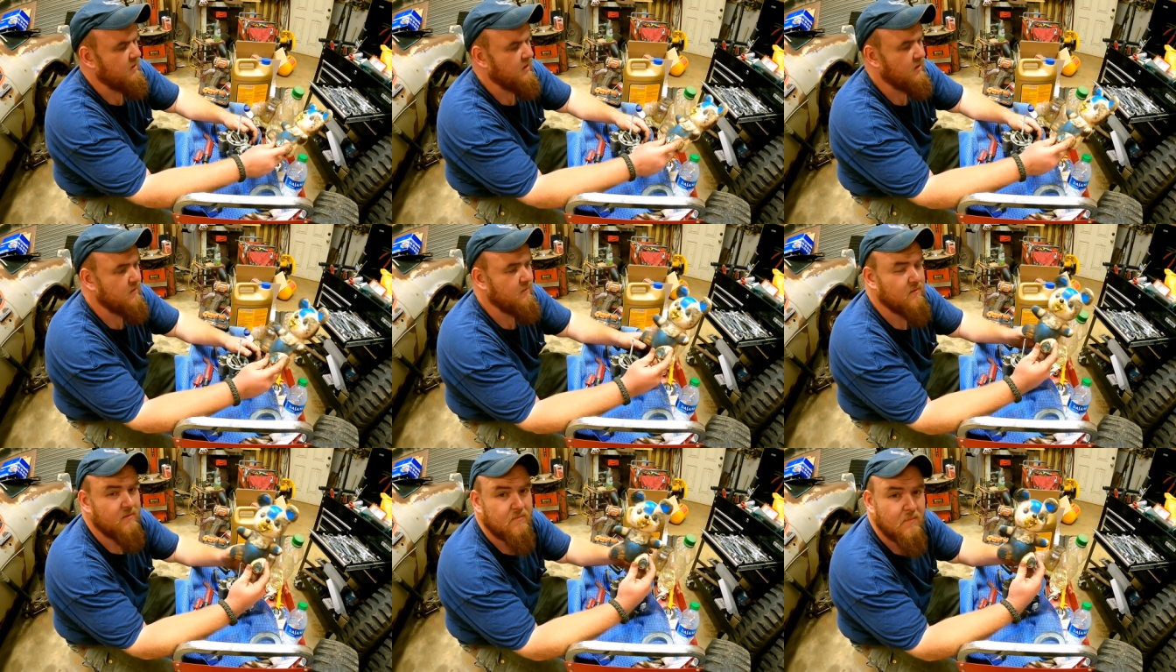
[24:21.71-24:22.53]
then
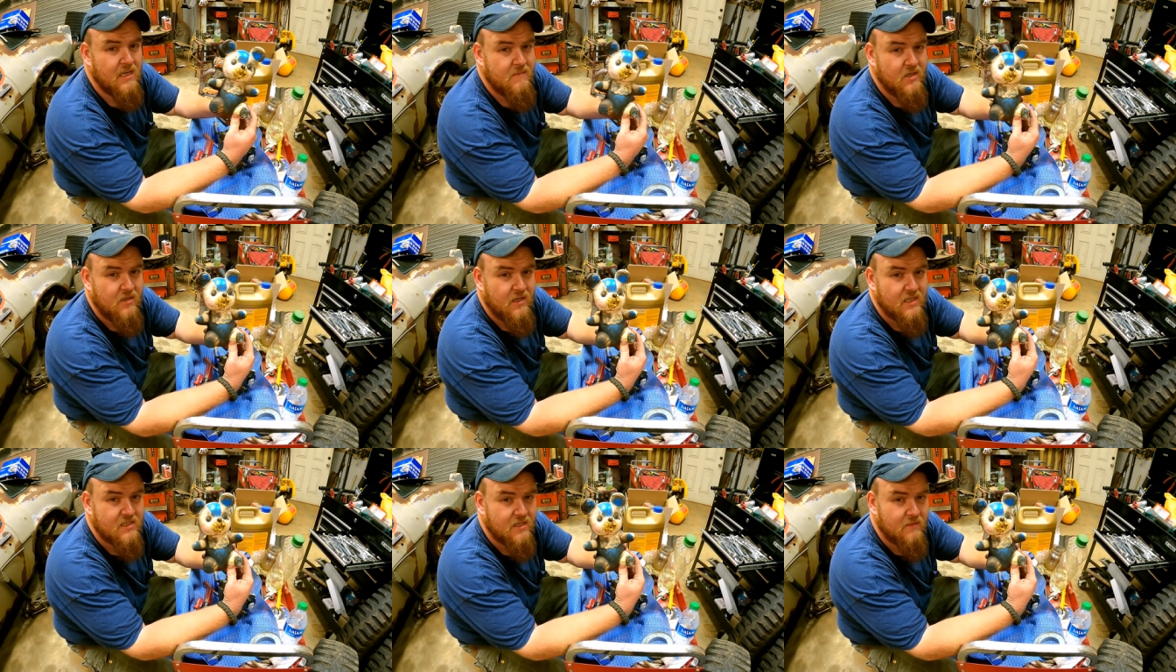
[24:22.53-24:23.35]
maybe you
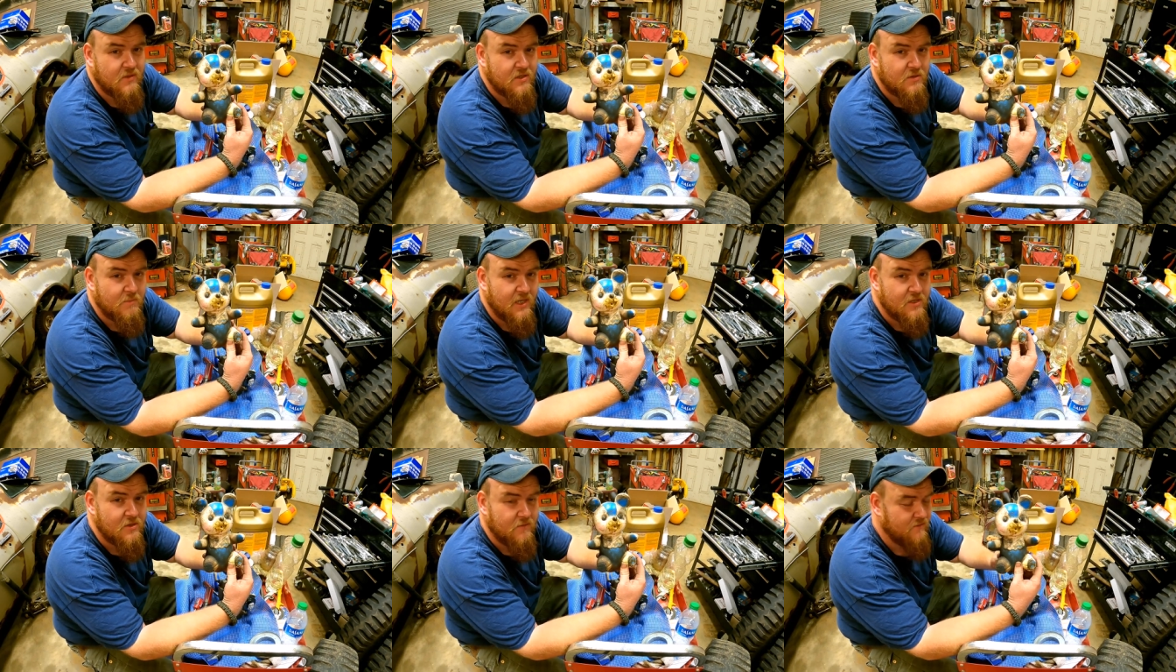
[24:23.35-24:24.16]
get something
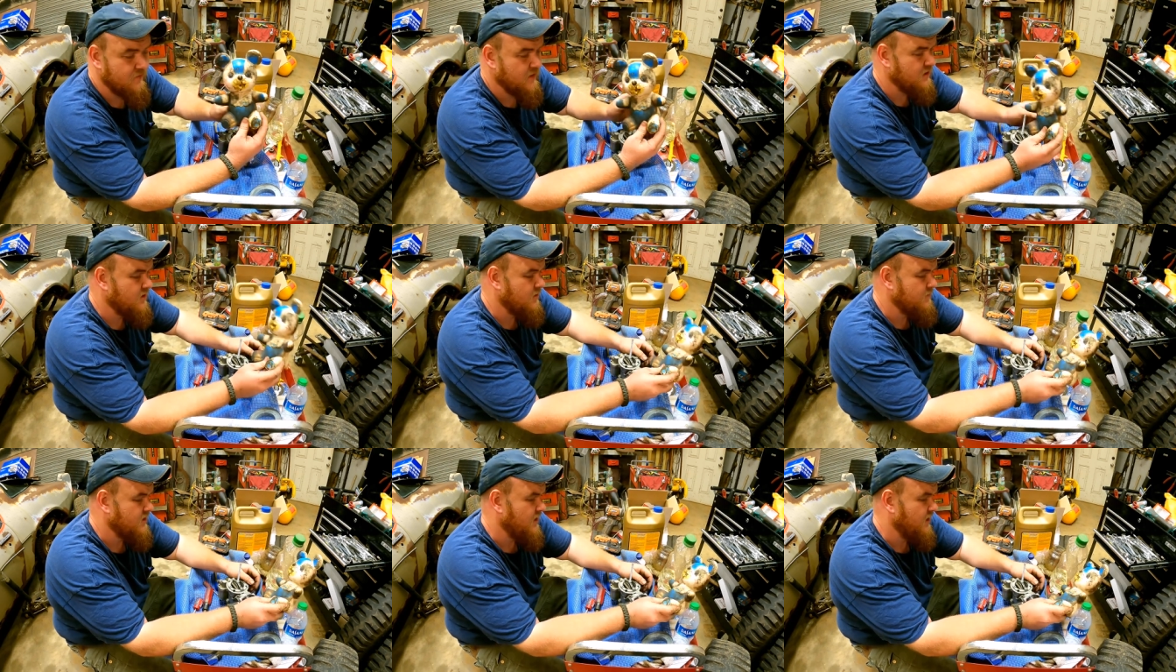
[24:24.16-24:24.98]
special. That's all
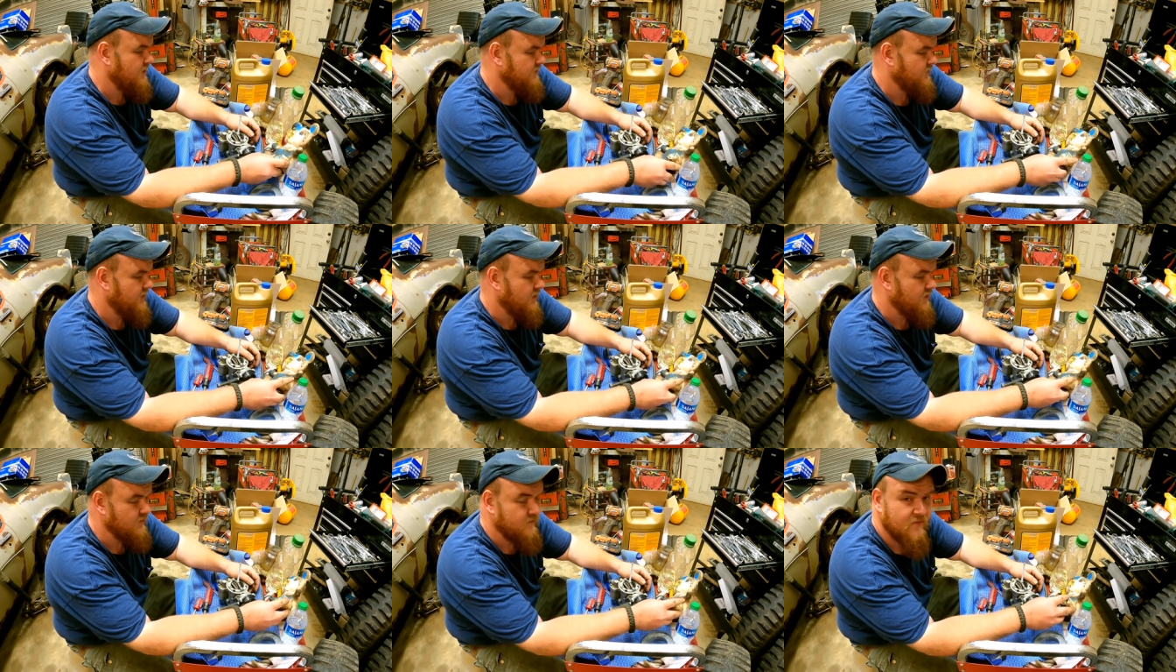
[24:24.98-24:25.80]
I'm saying, you
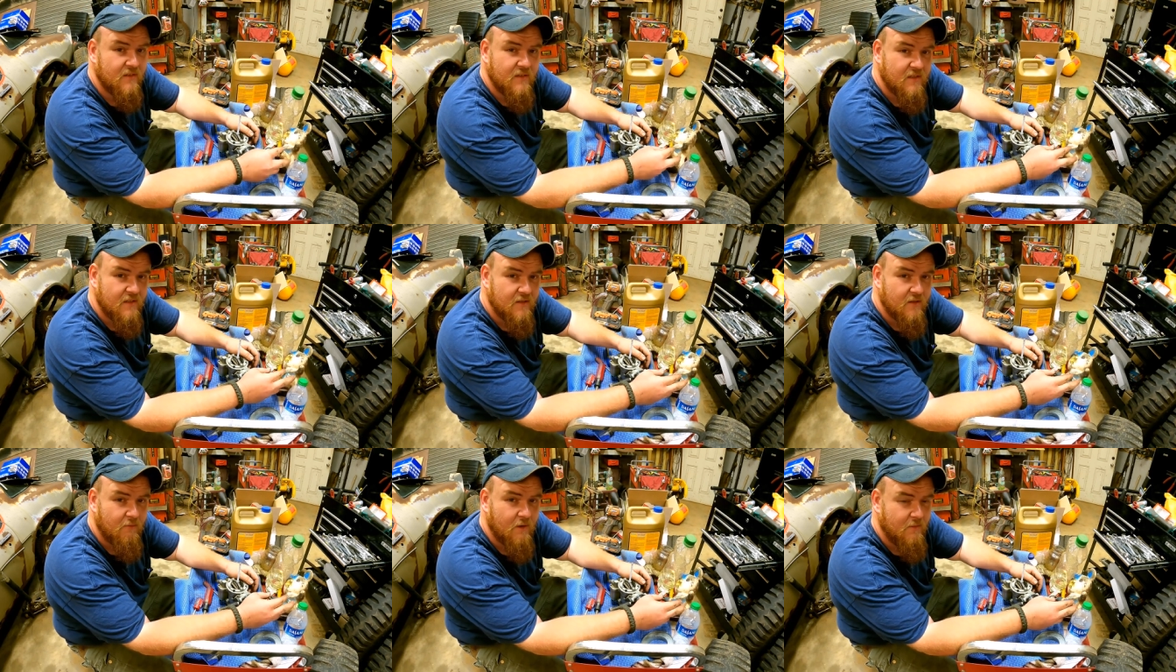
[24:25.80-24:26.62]
know.
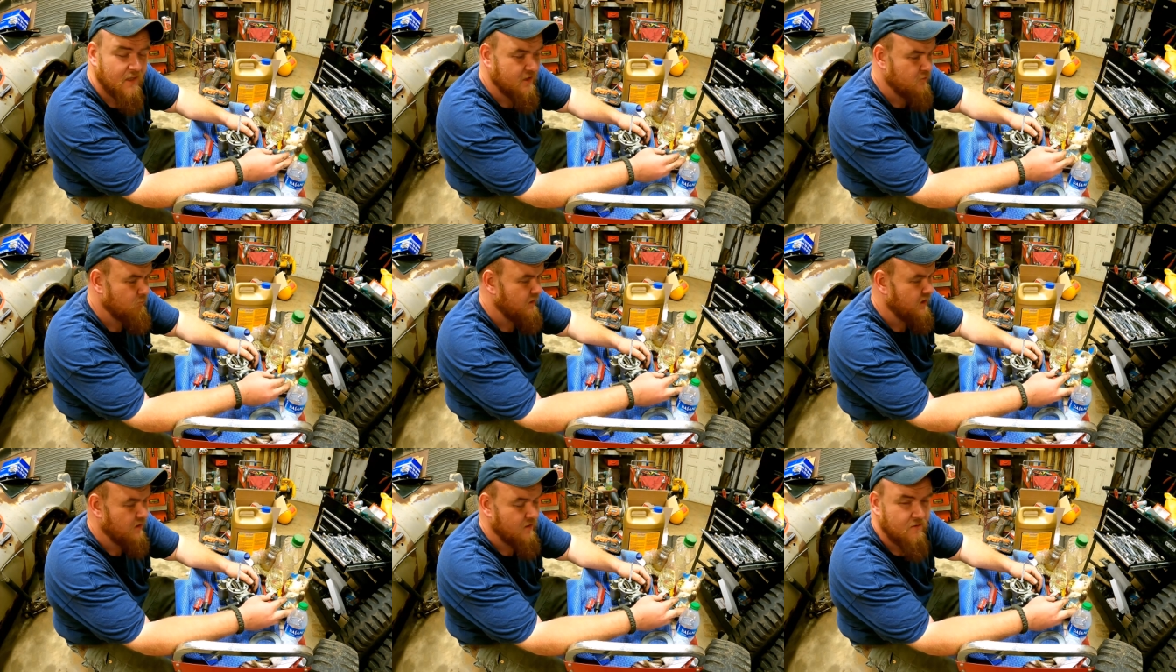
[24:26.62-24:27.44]
Throw in this
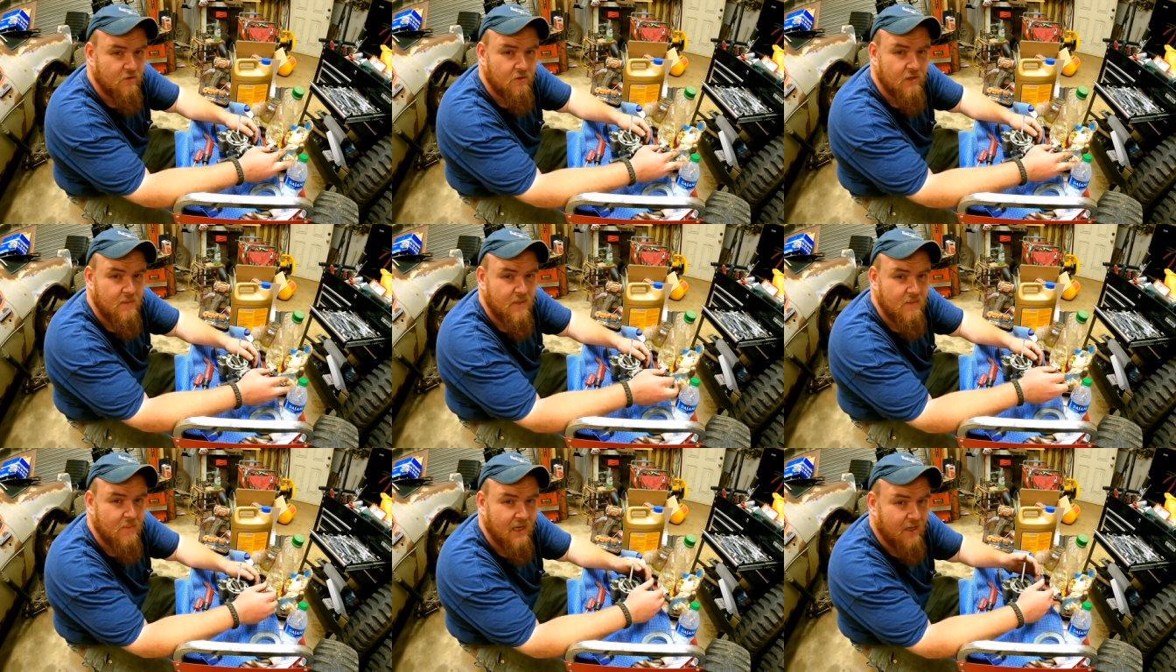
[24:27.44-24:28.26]
weird,
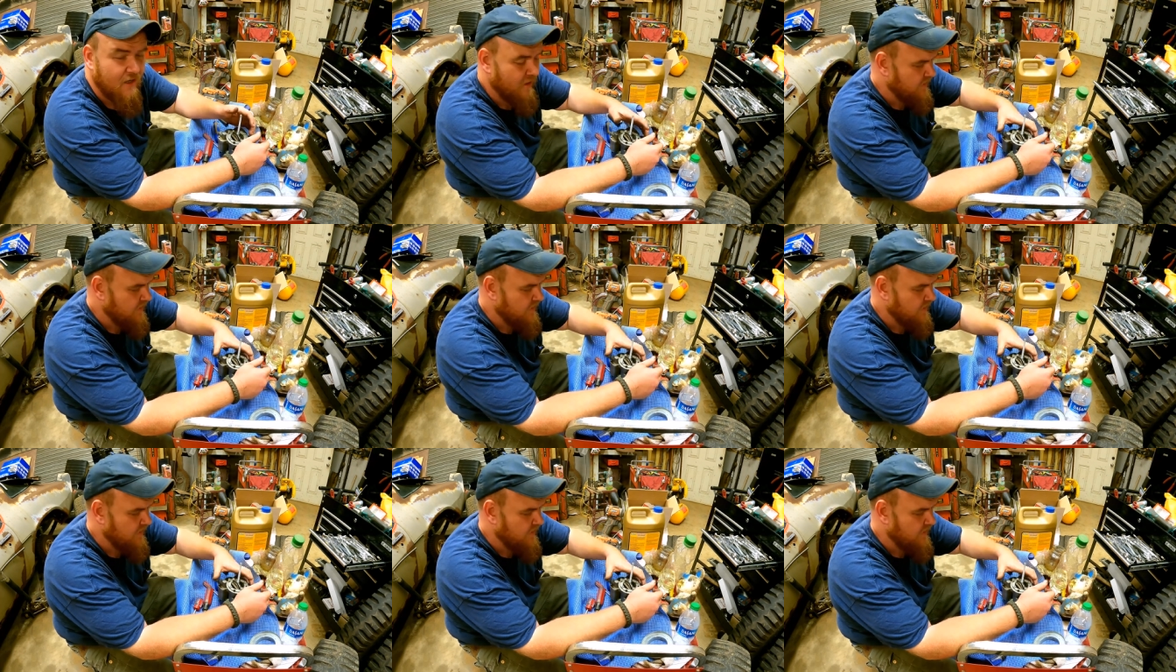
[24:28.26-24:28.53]
creepy bear.